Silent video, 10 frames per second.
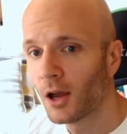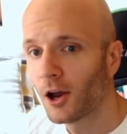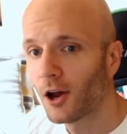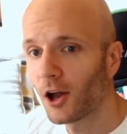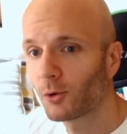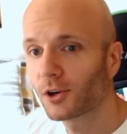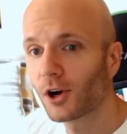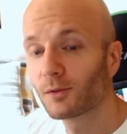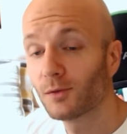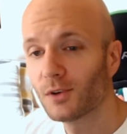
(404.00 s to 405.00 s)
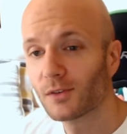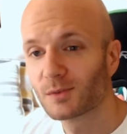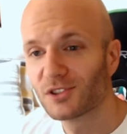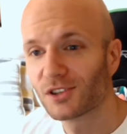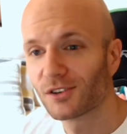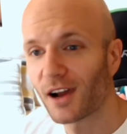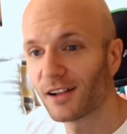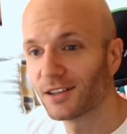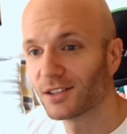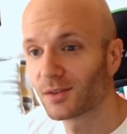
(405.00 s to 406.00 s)
A quick overview of some
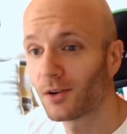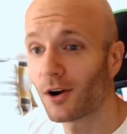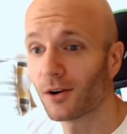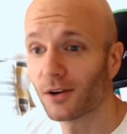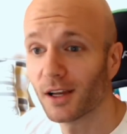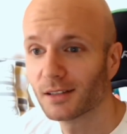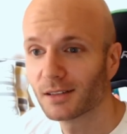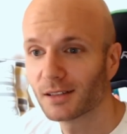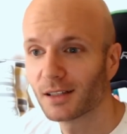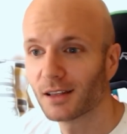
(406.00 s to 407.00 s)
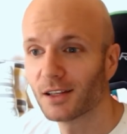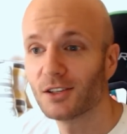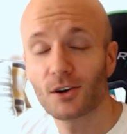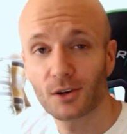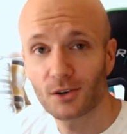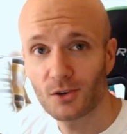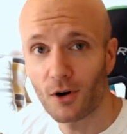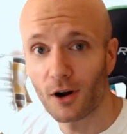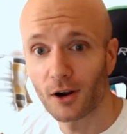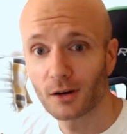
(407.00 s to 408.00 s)
generalities of heart rate. The younger you
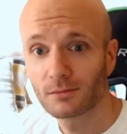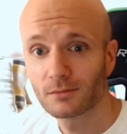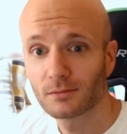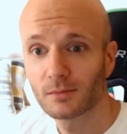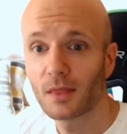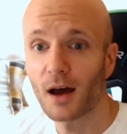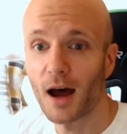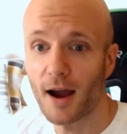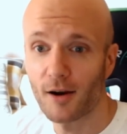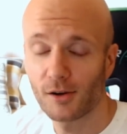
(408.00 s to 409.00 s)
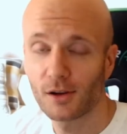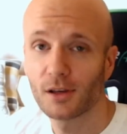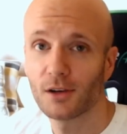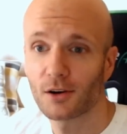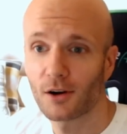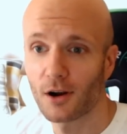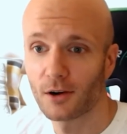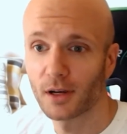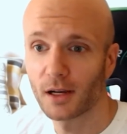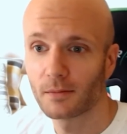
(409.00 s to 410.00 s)
are, the higher you can get your heart
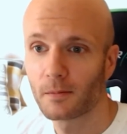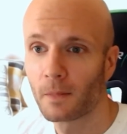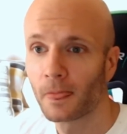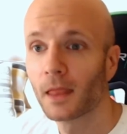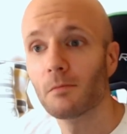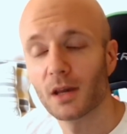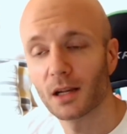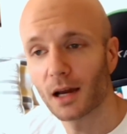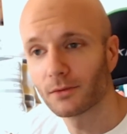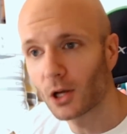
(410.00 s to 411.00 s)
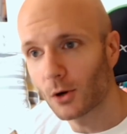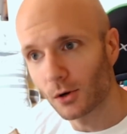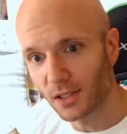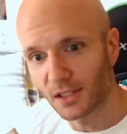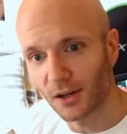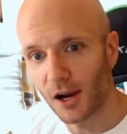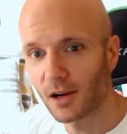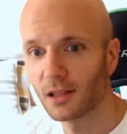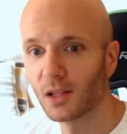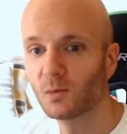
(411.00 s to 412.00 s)
rate. Men have lower resting heart
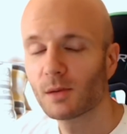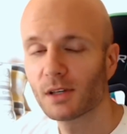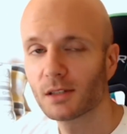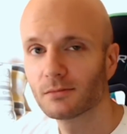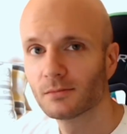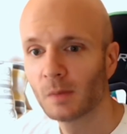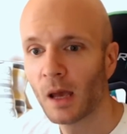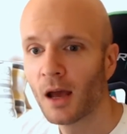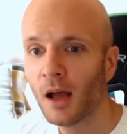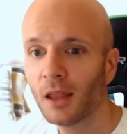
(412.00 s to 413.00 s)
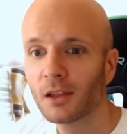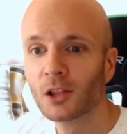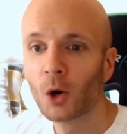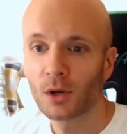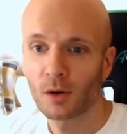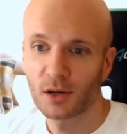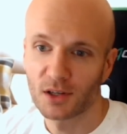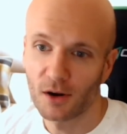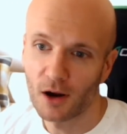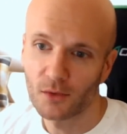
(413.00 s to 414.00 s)
rate than women. The lower your
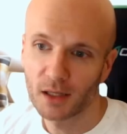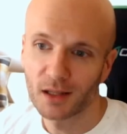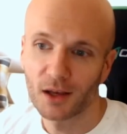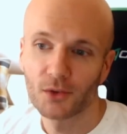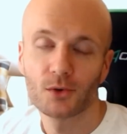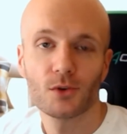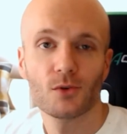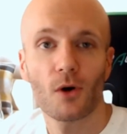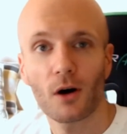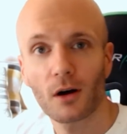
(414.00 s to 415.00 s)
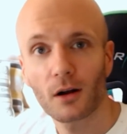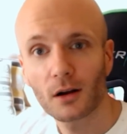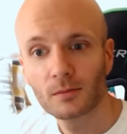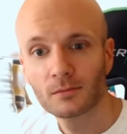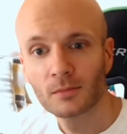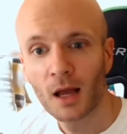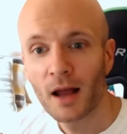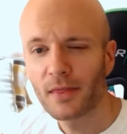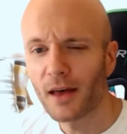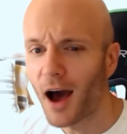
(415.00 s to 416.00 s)
resting heart rate, the healthier you are.
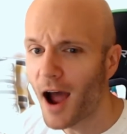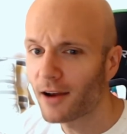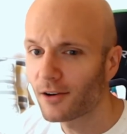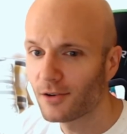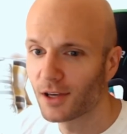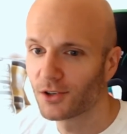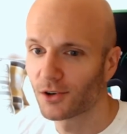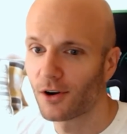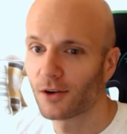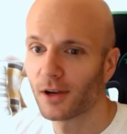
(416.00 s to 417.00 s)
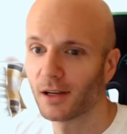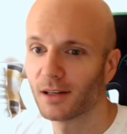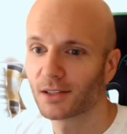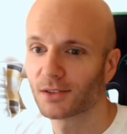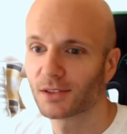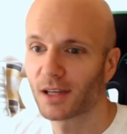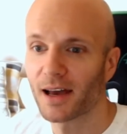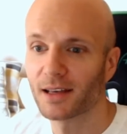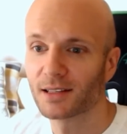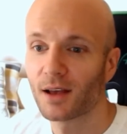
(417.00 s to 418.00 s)
The higher you get your heart rate in
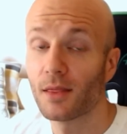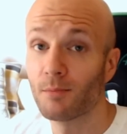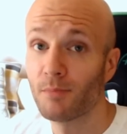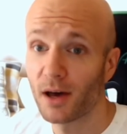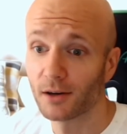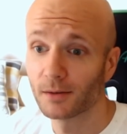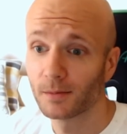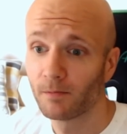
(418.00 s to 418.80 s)
exercise, the better.